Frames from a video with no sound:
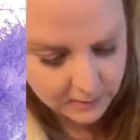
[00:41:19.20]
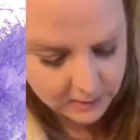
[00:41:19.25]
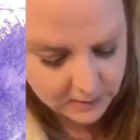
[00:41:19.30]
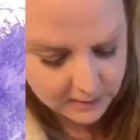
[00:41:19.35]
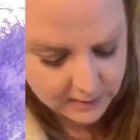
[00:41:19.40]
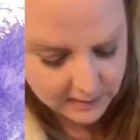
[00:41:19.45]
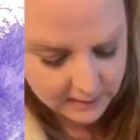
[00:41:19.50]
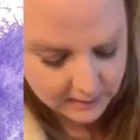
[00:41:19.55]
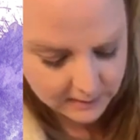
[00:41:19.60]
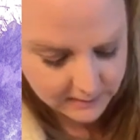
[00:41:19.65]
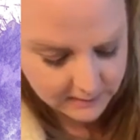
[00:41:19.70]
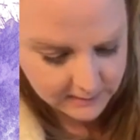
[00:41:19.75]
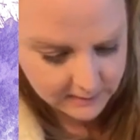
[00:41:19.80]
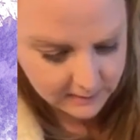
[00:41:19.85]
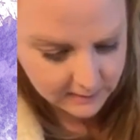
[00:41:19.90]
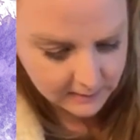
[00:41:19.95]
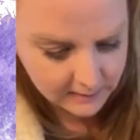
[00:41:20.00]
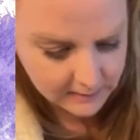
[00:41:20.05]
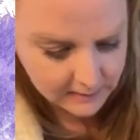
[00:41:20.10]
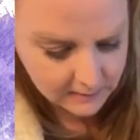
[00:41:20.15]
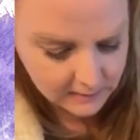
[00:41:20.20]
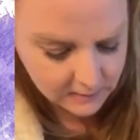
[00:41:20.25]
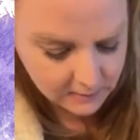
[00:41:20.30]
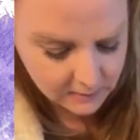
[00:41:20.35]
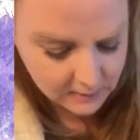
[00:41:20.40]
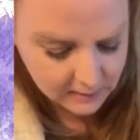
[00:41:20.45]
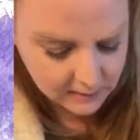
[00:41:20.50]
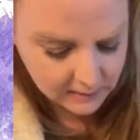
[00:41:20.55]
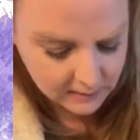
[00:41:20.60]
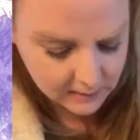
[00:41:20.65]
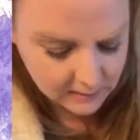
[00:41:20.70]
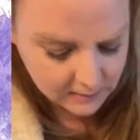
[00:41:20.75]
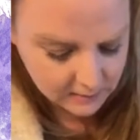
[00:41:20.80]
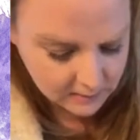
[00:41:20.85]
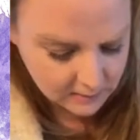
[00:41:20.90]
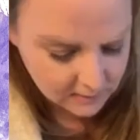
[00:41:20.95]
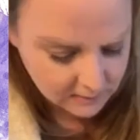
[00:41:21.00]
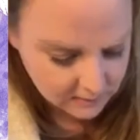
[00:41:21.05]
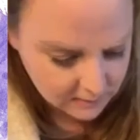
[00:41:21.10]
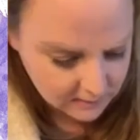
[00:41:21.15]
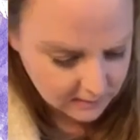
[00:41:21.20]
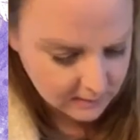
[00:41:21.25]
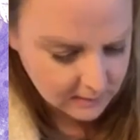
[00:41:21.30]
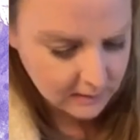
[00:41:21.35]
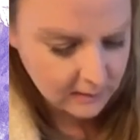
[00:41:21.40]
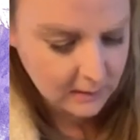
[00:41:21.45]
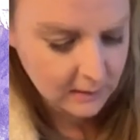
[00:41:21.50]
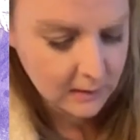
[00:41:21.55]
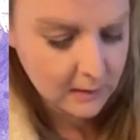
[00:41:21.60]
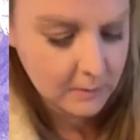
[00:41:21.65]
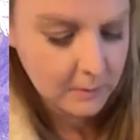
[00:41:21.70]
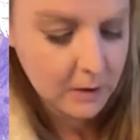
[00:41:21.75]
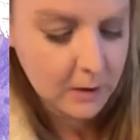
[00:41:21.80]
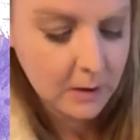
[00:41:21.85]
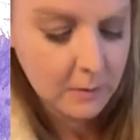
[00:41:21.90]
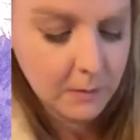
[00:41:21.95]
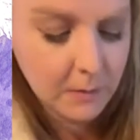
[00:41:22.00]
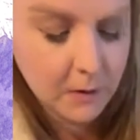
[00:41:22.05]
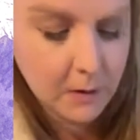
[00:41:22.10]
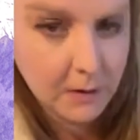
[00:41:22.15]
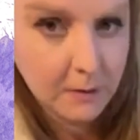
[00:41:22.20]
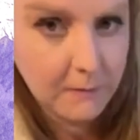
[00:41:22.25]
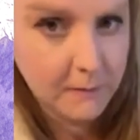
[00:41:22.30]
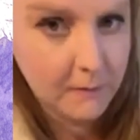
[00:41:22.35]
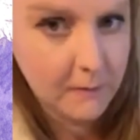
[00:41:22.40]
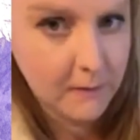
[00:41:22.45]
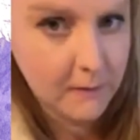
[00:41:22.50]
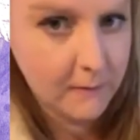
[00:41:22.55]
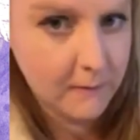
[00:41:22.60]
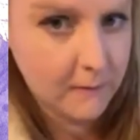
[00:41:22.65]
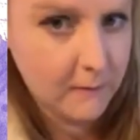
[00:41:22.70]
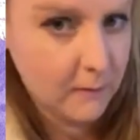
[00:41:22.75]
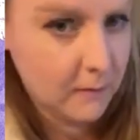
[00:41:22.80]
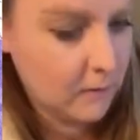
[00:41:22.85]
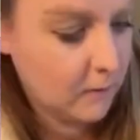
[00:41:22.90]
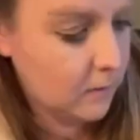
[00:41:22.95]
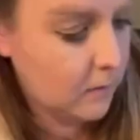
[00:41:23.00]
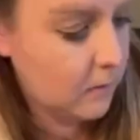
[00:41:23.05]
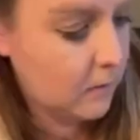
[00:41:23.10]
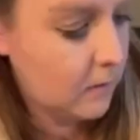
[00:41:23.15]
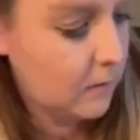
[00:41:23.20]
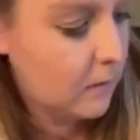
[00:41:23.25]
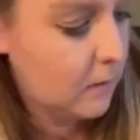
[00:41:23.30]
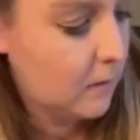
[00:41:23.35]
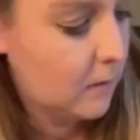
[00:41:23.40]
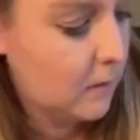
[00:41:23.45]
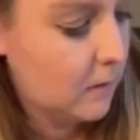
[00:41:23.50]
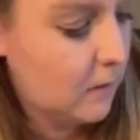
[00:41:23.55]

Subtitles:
Actually kind of designed to do that, to kind of come up off of this circle.